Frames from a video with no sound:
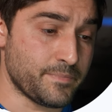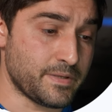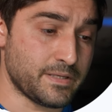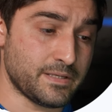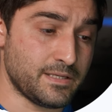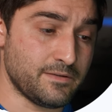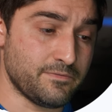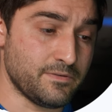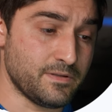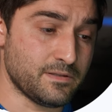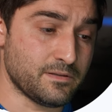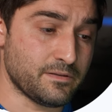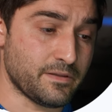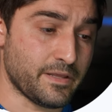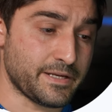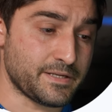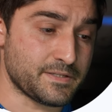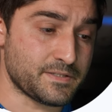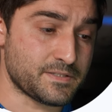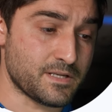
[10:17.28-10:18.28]
Even
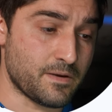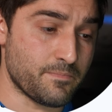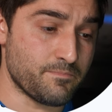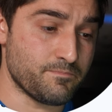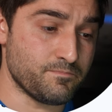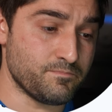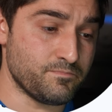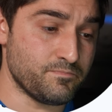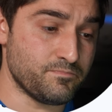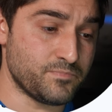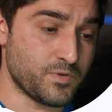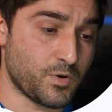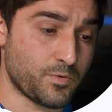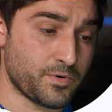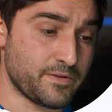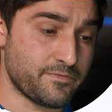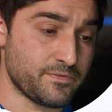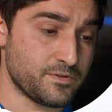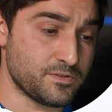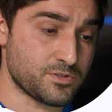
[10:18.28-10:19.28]
like some
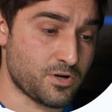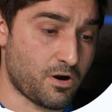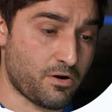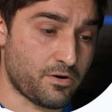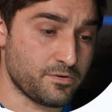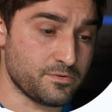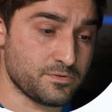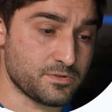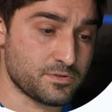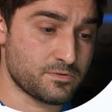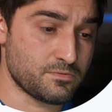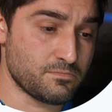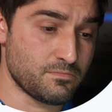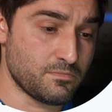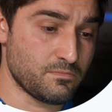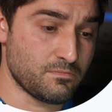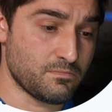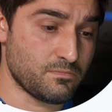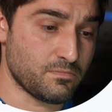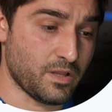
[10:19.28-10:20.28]
don't even charge
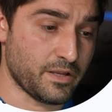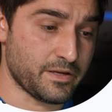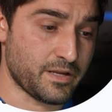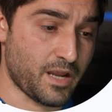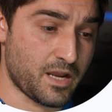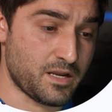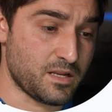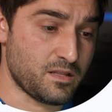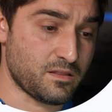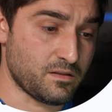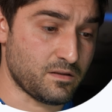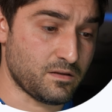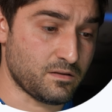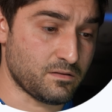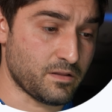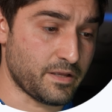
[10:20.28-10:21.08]
like anything.